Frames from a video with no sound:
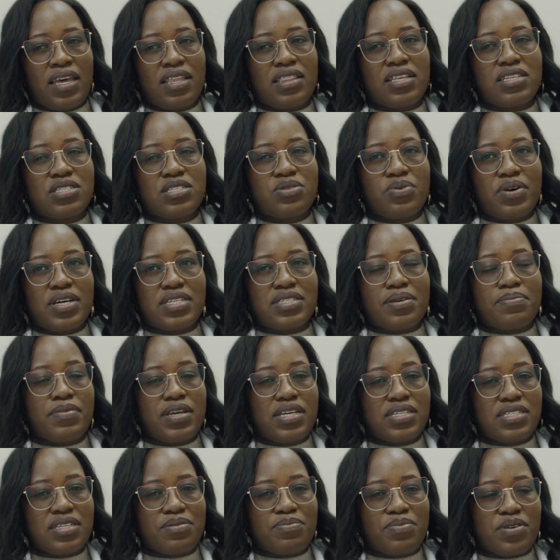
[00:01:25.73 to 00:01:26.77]
This was
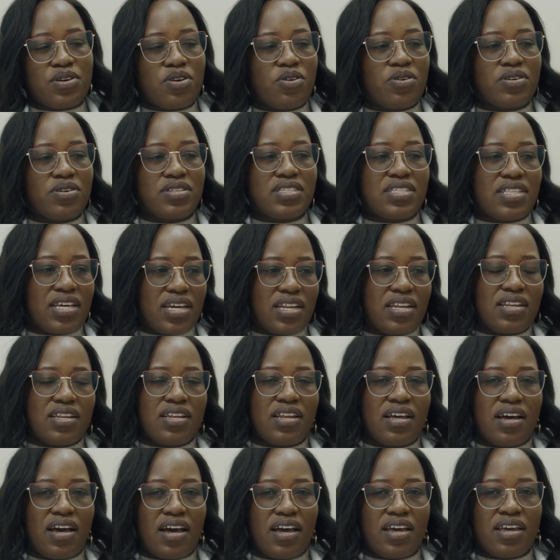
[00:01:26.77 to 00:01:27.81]
amazing because then
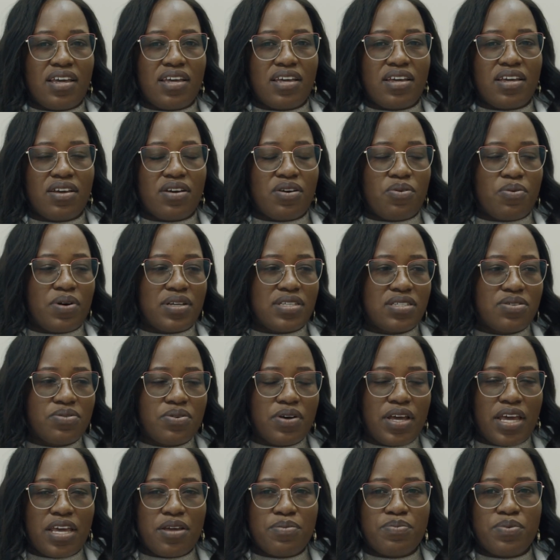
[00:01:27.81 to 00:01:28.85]
I was
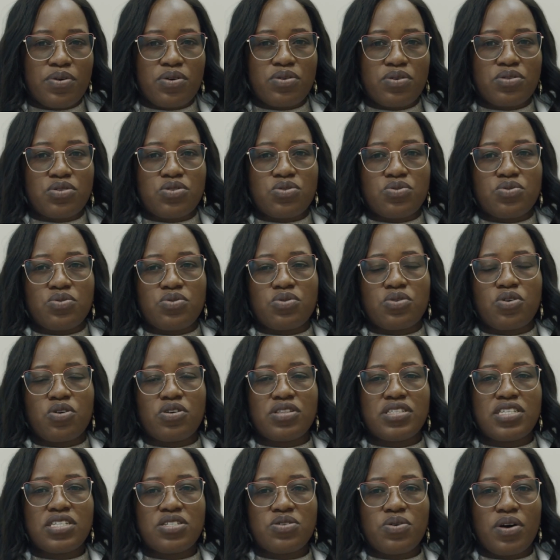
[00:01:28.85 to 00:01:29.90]
still able to
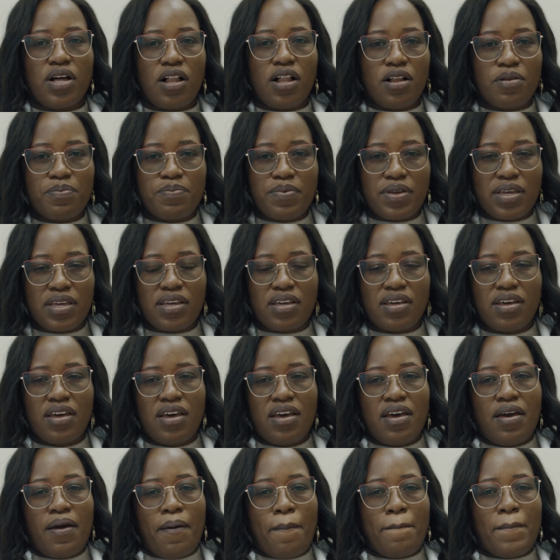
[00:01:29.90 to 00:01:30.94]
continue helping
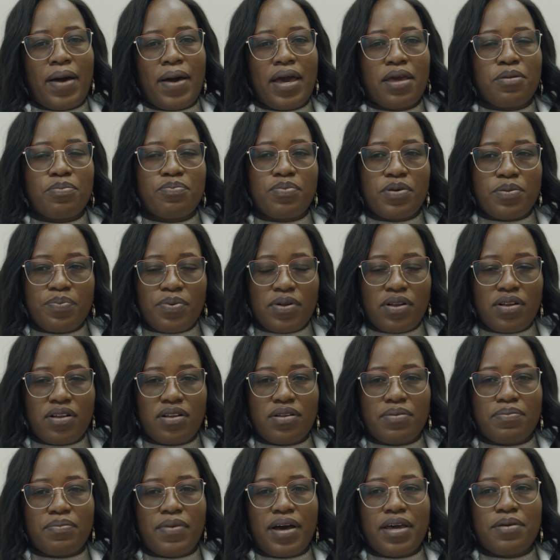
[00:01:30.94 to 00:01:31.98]
my
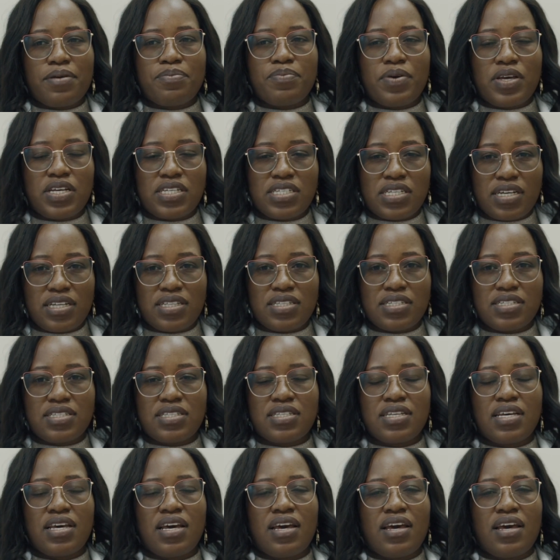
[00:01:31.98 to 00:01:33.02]
people, my
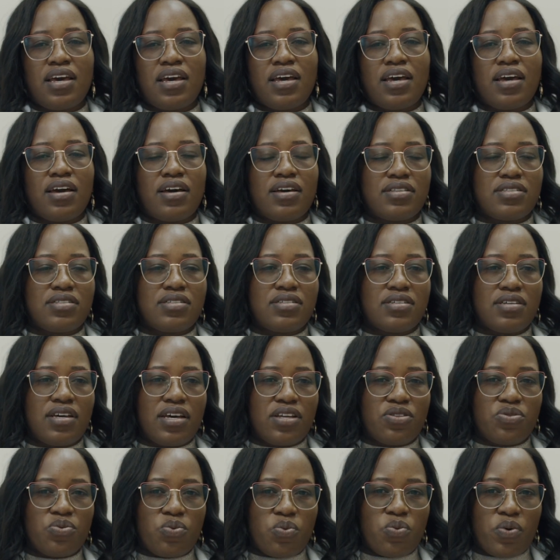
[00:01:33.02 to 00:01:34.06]
patients,
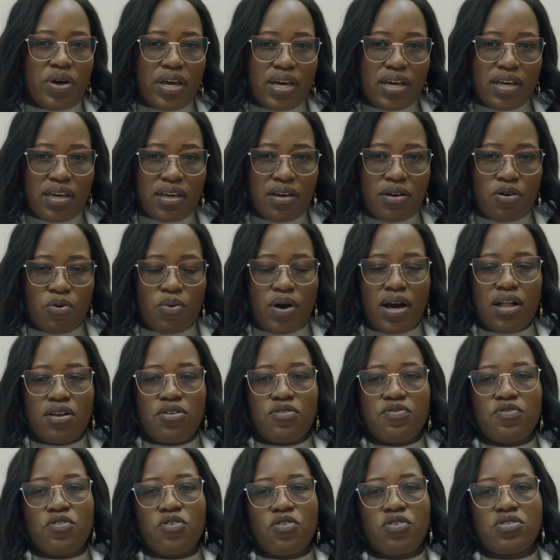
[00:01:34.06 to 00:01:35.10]
at work,
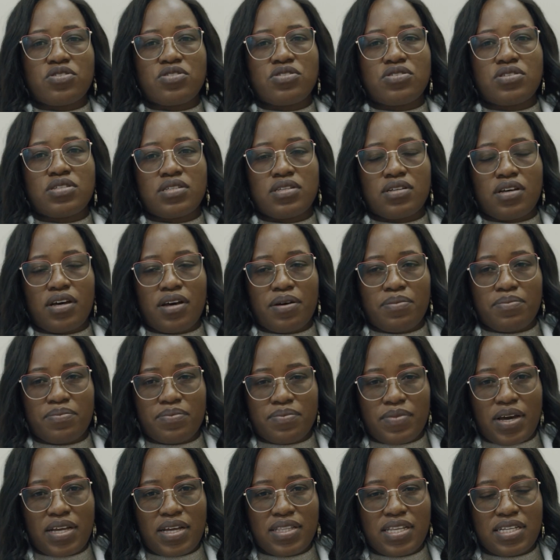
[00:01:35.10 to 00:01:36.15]
while of course
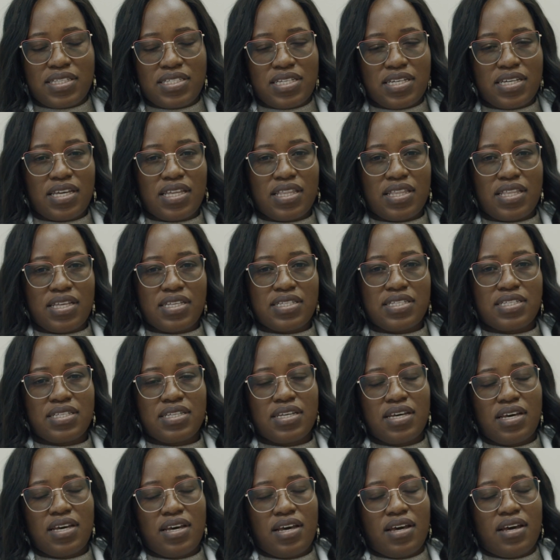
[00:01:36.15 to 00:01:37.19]
undertaking this
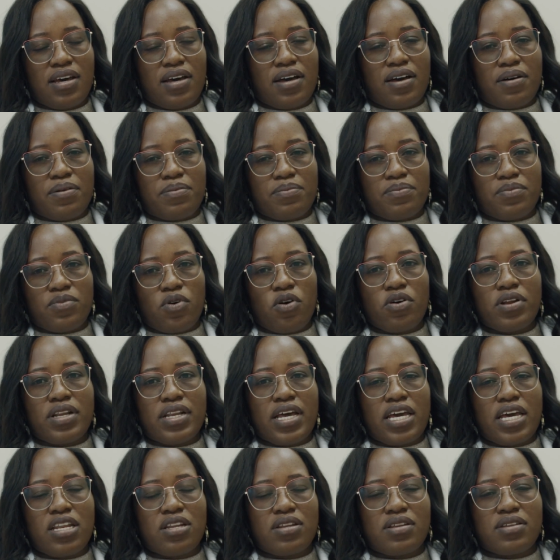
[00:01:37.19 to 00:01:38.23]

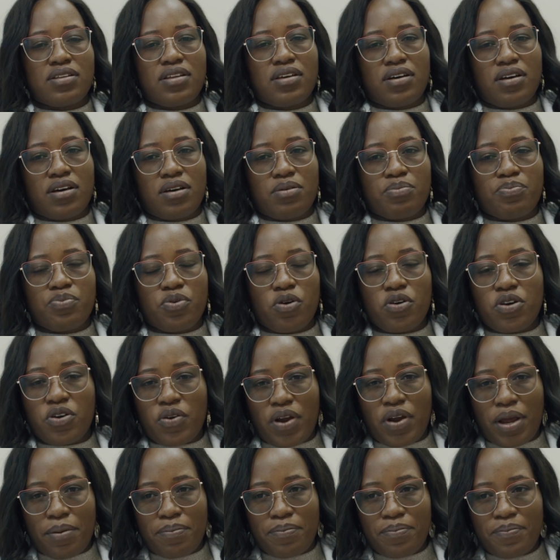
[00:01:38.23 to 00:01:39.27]
online
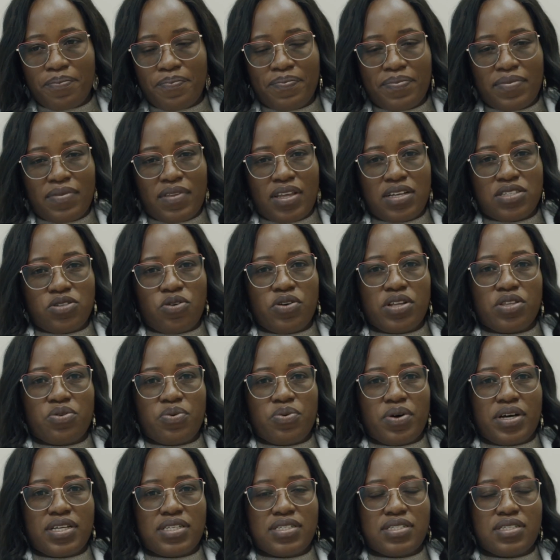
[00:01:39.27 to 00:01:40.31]
program. So it
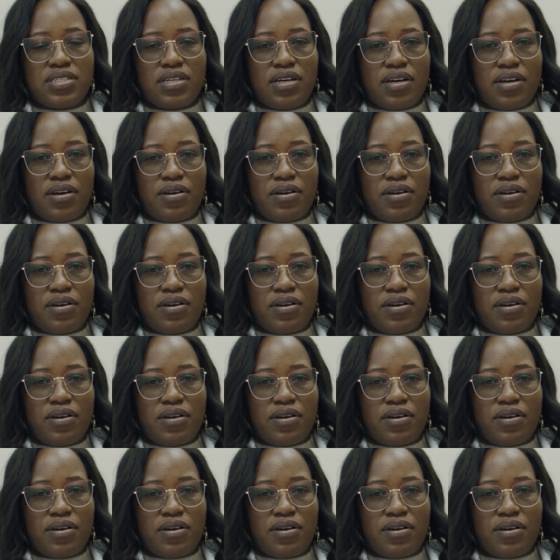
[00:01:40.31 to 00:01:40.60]
was